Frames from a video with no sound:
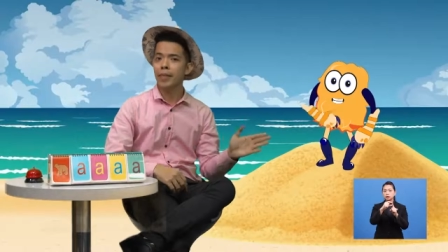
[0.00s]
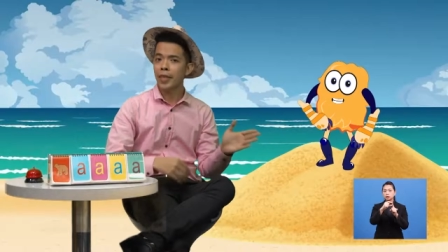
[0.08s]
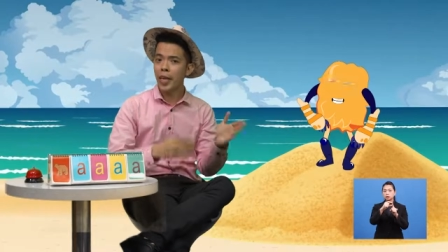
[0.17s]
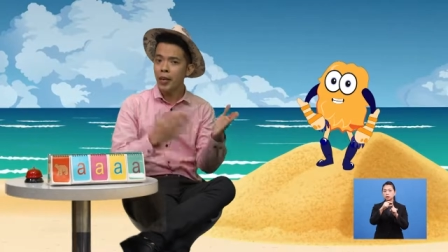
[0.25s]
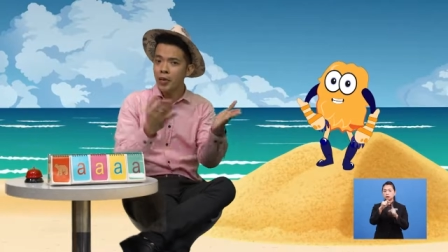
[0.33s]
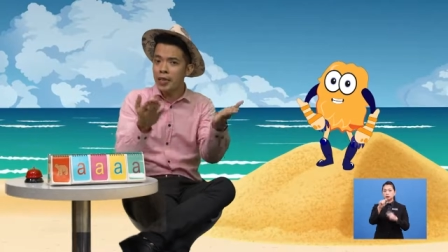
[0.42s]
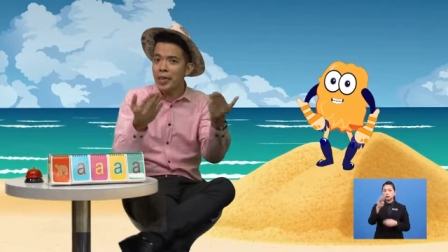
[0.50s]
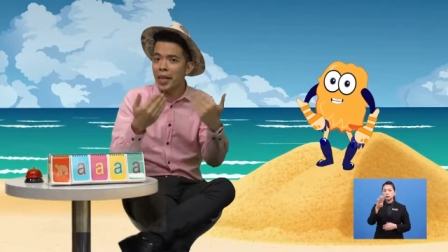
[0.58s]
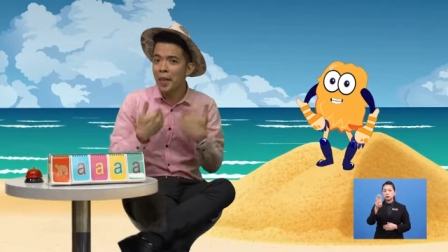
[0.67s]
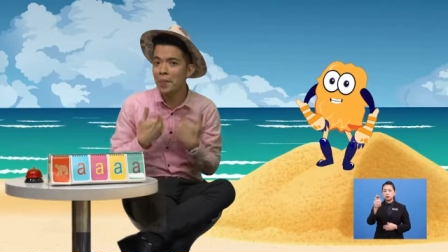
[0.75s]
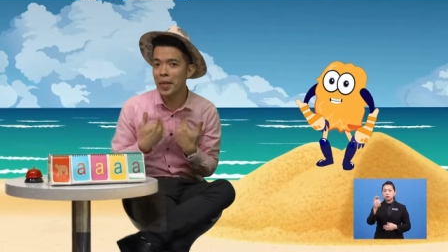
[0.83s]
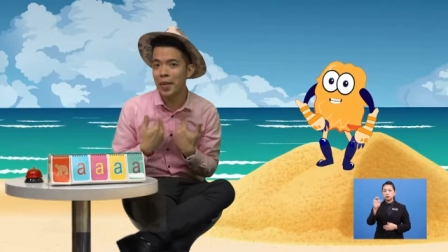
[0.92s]
Can you
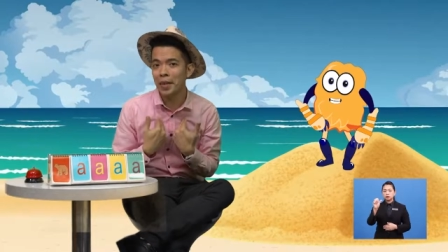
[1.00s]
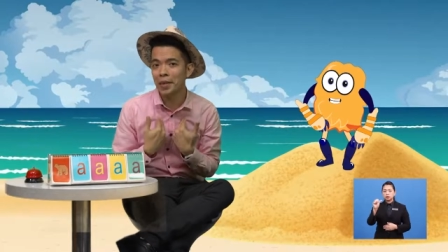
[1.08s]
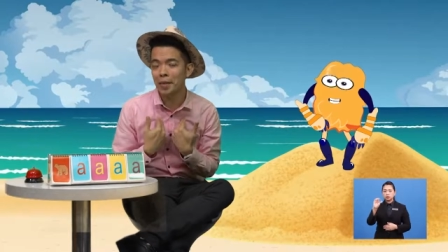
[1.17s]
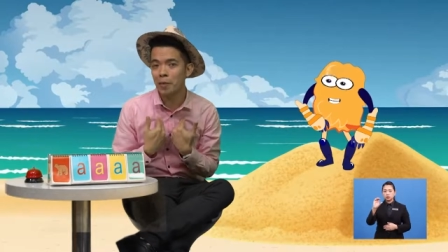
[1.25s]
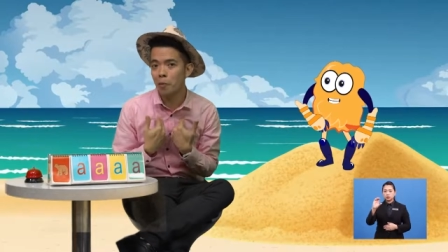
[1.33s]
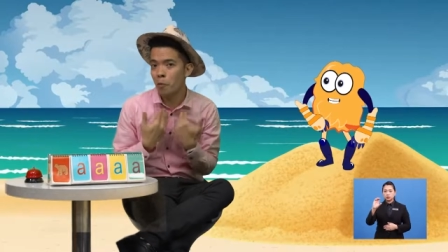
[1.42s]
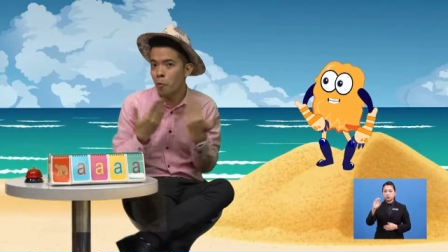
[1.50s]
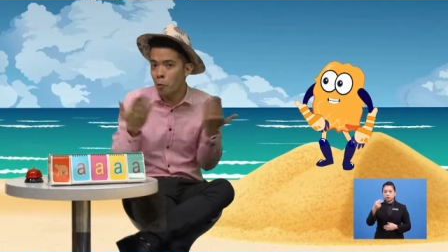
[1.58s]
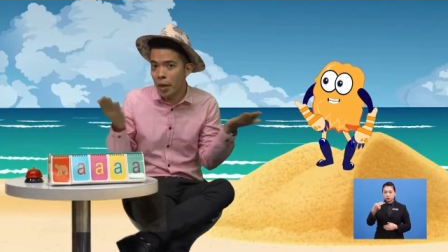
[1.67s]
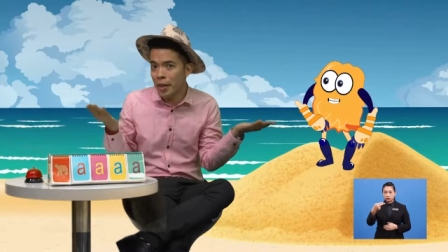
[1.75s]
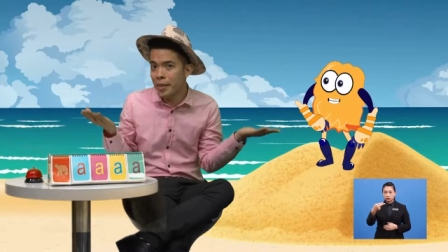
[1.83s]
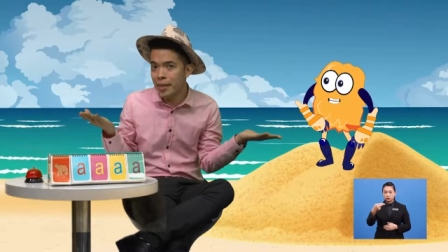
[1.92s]
tell me
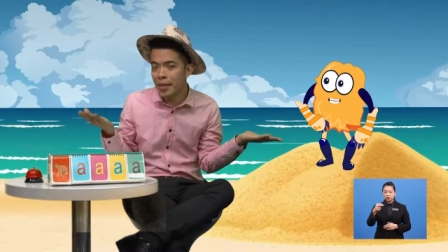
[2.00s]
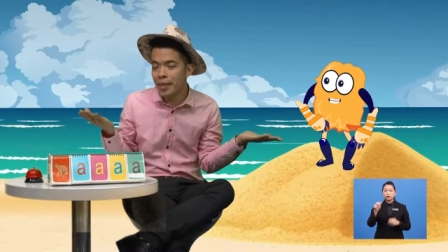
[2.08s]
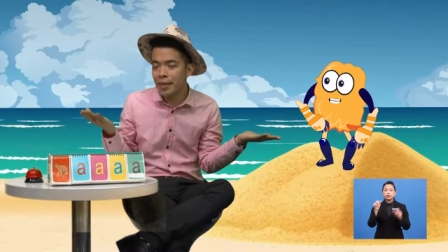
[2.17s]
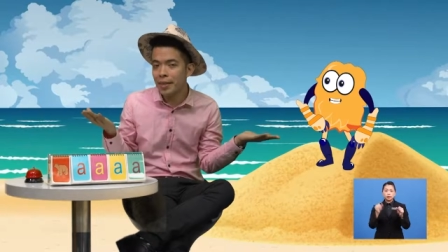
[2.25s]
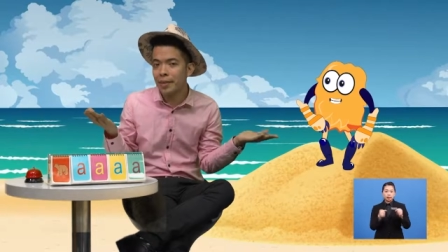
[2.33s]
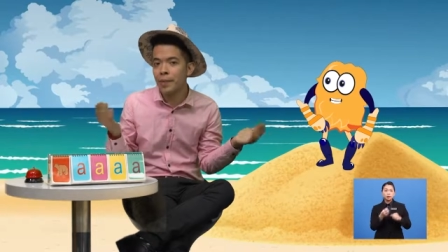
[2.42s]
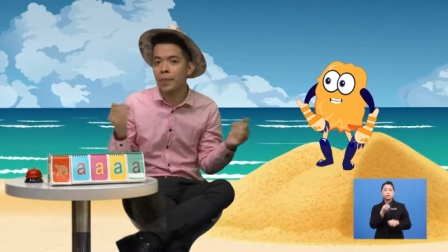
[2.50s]
what is it?